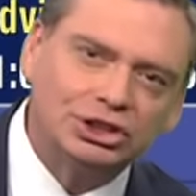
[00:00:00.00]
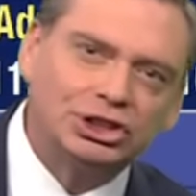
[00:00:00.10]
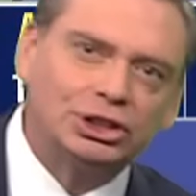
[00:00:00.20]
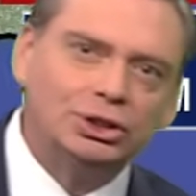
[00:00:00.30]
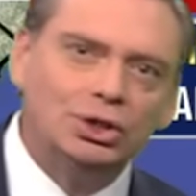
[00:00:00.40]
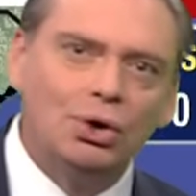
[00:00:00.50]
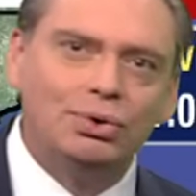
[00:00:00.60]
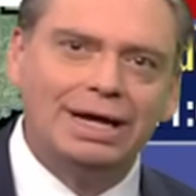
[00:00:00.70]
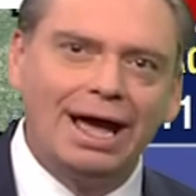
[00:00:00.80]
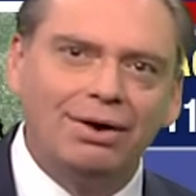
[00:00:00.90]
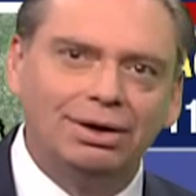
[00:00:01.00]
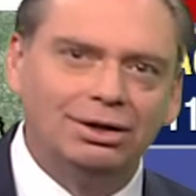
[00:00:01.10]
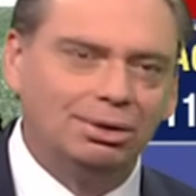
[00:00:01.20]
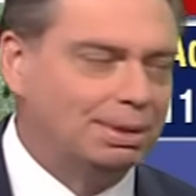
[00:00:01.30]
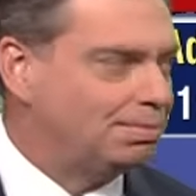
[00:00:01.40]
to slow down a
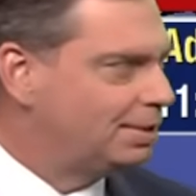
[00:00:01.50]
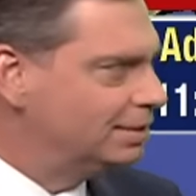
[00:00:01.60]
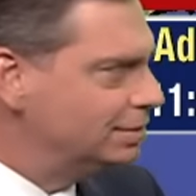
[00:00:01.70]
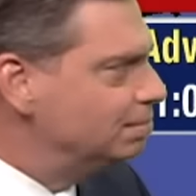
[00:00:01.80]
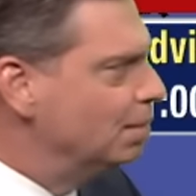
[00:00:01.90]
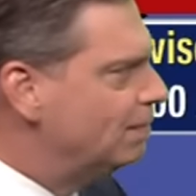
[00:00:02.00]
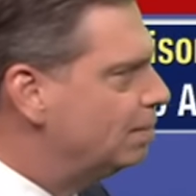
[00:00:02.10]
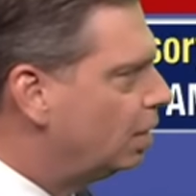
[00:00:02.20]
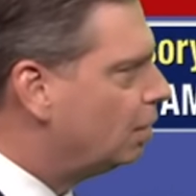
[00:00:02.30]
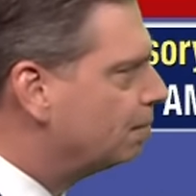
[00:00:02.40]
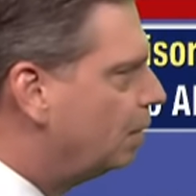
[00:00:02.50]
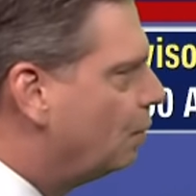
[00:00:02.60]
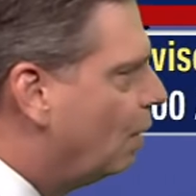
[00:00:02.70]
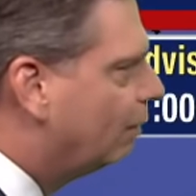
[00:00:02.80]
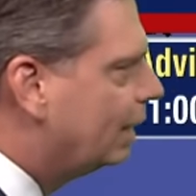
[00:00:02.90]
little bit because it's moving along pretty
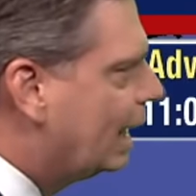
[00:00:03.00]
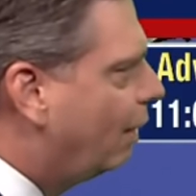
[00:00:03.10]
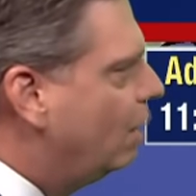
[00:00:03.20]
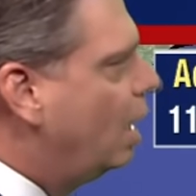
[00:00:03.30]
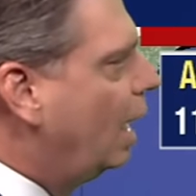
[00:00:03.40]
well right now